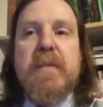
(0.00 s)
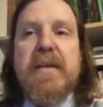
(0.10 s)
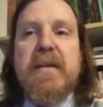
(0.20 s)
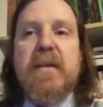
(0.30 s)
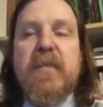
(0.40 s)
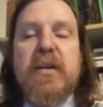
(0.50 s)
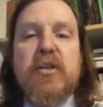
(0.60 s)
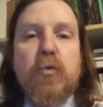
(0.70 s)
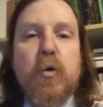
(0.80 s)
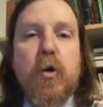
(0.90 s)

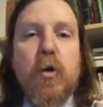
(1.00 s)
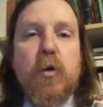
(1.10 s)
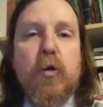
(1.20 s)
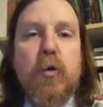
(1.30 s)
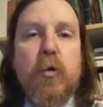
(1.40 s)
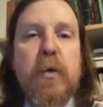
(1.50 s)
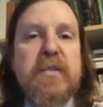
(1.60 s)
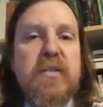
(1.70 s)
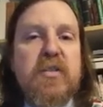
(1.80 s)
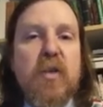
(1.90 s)
individual who
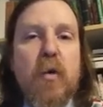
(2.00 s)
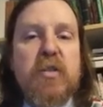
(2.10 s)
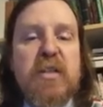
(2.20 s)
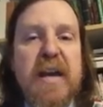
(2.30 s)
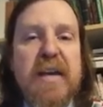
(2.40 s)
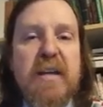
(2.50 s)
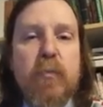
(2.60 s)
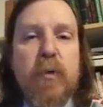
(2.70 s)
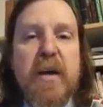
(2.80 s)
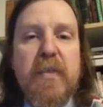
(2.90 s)
is
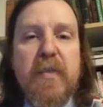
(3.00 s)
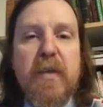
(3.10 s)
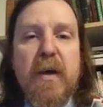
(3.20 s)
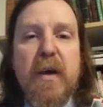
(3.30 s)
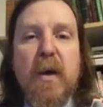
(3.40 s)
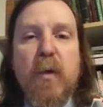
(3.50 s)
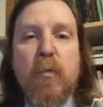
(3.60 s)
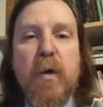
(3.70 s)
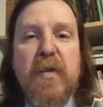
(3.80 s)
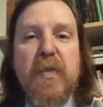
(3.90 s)
associated with
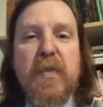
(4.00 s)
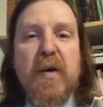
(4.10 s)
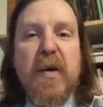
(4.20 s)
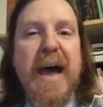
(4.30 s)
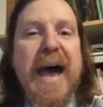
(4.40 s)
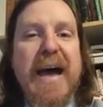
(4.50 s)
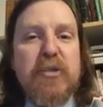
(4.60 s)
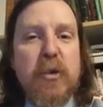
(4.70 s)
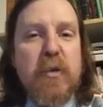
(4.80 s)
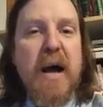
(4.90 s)
the
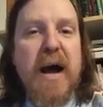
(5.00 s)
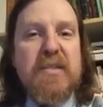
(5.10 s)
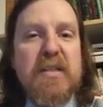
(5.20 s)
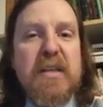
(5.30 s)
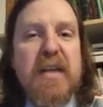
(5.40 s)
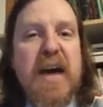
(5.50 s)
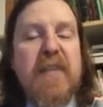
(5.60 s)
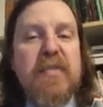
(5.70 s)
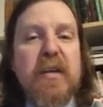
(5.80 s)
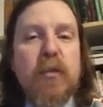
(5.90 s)
Ashkenazi
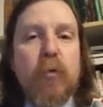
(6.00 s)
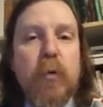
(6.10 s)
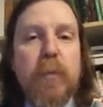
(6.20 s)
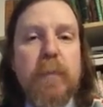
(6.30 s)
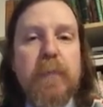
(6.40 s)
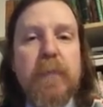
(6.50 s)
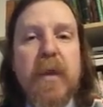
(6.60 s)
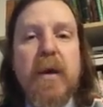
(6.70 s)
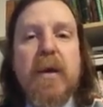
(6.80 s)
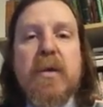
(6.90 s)
ethnic group.
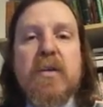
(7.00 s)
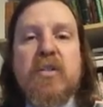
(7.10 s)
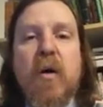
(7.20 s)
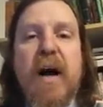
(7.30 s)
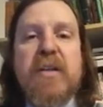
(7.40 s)
So I